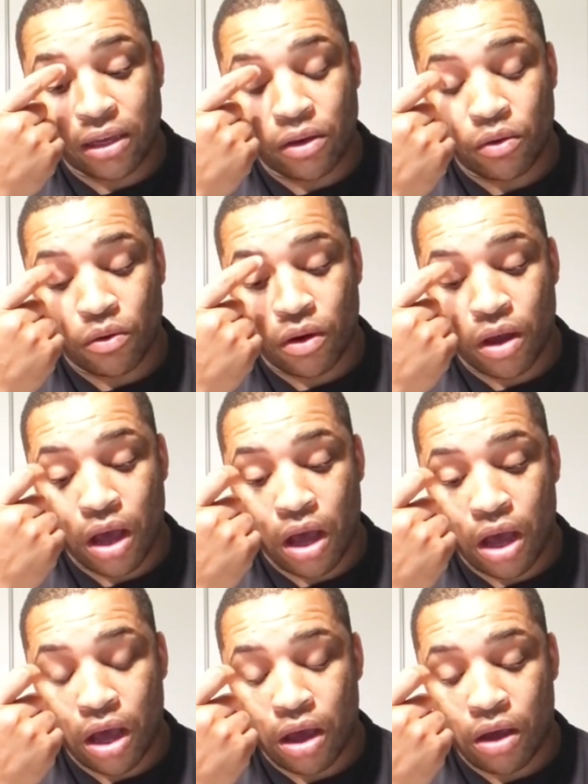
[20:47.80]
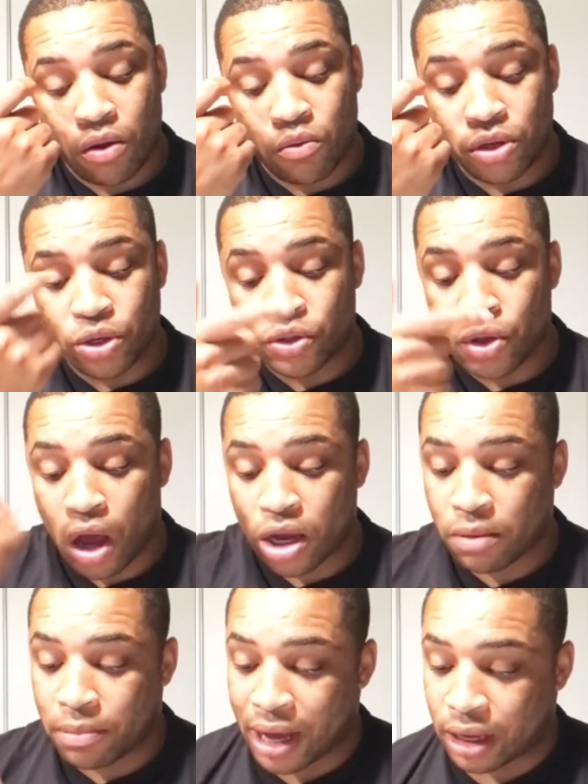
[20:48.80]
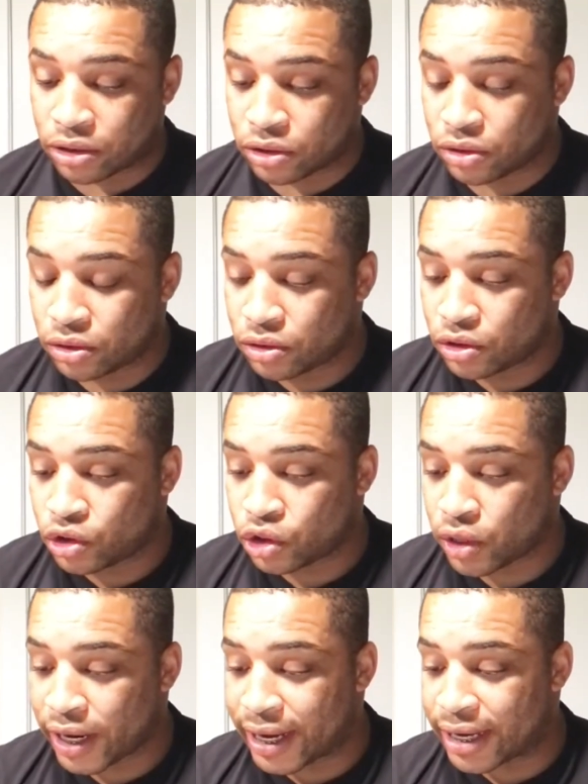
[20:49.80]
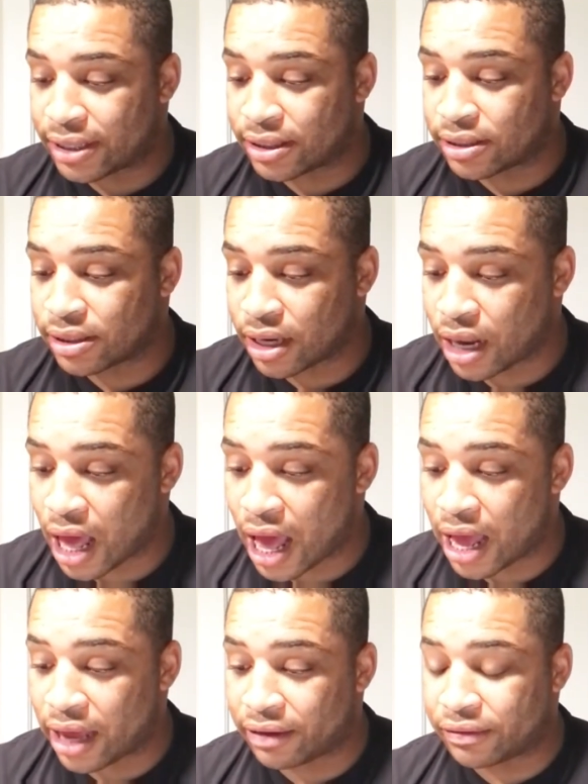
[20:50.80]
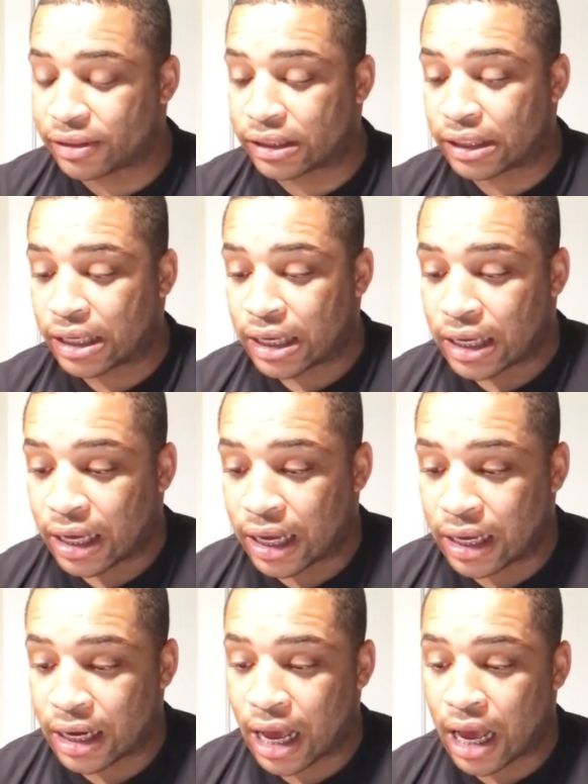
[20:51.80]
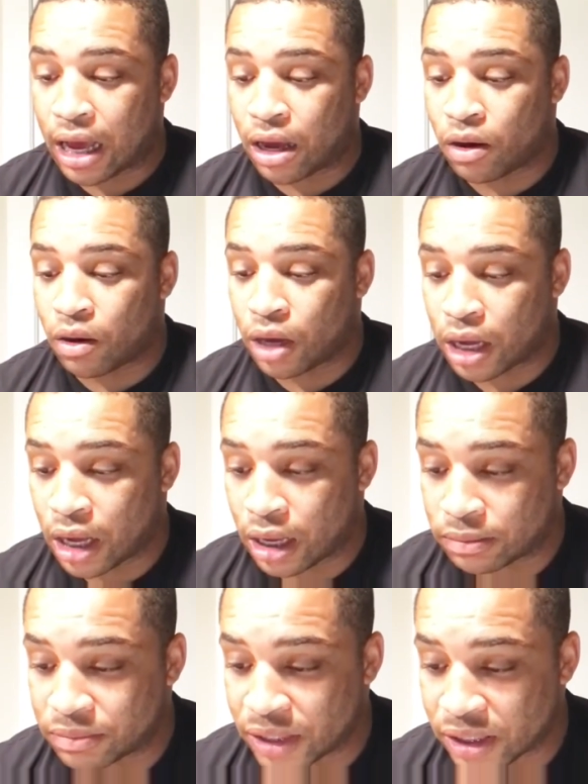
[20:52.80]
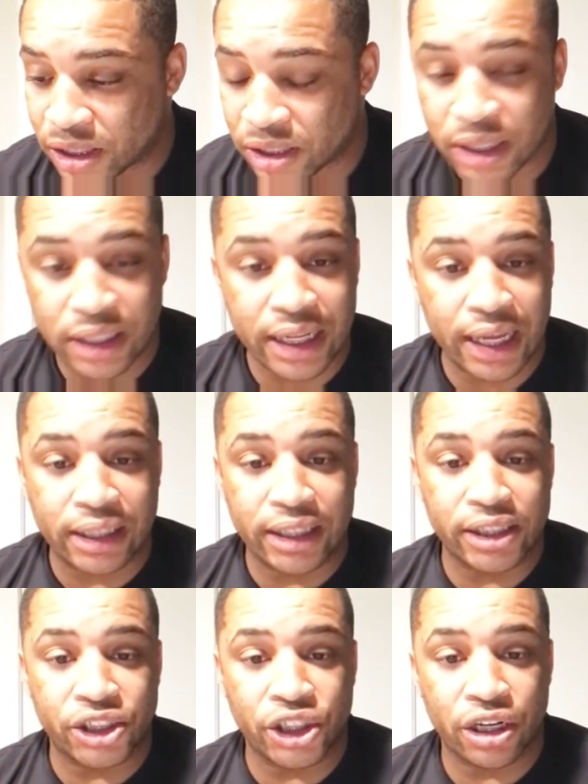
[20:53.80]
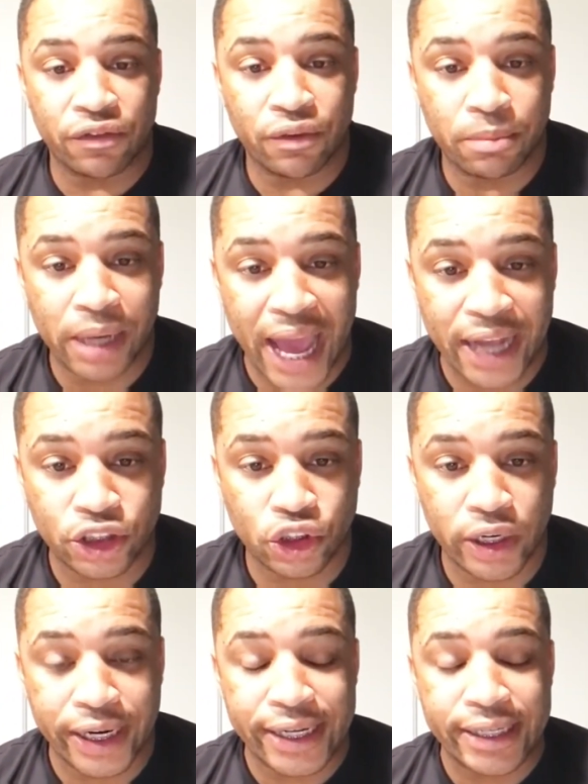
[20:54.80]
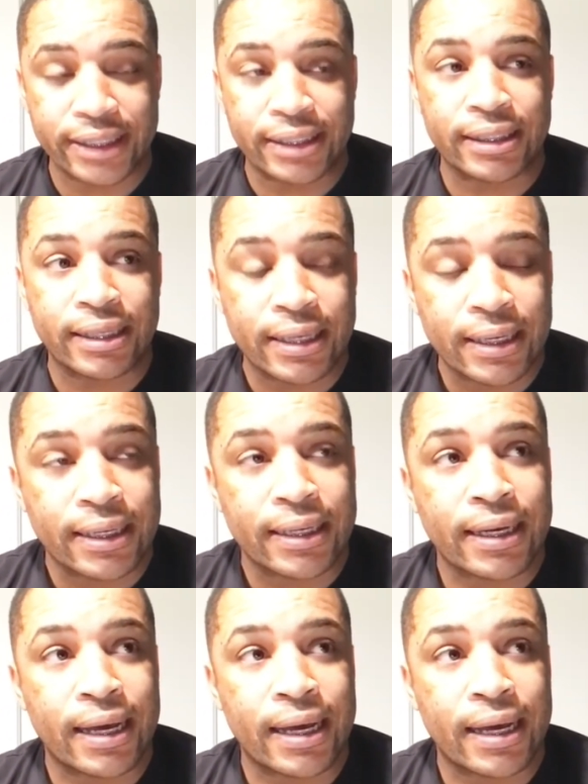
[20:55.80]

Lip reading: think when you talk about trans lives and how this is the deadliest year for Black trans